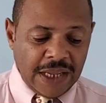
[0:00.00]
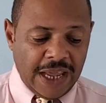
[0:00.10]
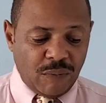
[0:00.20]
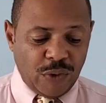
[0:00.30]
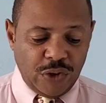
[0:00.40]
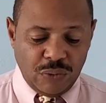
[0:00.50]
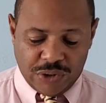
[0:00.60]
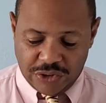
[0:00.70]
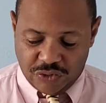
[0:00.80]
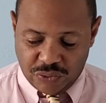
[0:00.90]
And when you
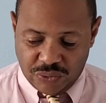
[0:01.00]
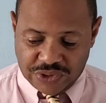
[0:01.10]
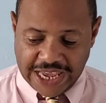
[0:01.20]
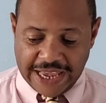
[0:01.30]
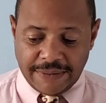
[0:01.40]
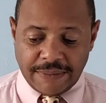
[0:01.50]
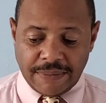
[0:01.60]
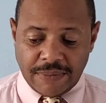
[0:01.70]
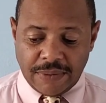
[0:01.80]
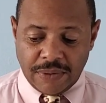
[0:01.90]
can do that,
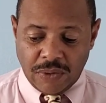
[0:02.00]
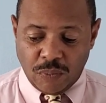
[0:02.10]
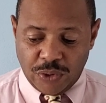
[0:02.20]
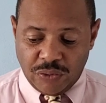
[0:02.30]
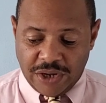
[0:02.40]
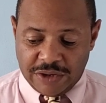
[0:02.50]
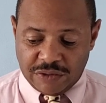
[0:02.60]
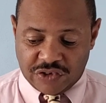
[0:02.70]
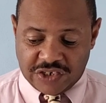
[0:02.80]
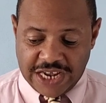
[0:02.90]
when you
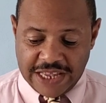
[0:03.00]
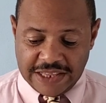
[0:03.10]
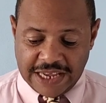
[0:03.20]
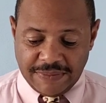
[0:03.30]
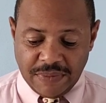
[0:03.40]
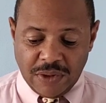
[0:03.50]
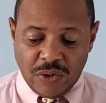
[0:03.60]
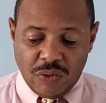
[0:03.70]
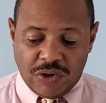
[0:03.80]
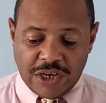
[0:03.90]
understand that,
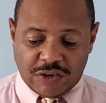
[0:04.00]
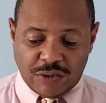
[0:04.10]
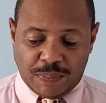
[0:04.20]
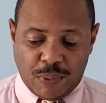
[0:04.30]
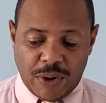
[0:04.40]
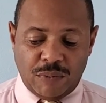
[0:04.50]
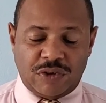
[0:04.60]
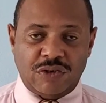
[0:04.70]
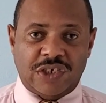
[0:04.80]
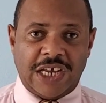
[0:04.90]
you get to the point where
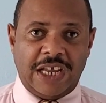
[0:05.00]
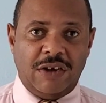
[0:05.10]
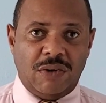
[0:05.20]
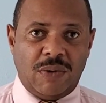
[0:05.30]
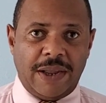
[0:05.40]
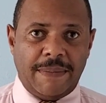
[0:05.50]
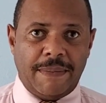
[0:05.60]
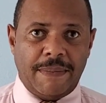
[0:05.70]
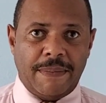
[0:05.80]
you're saying, you know what?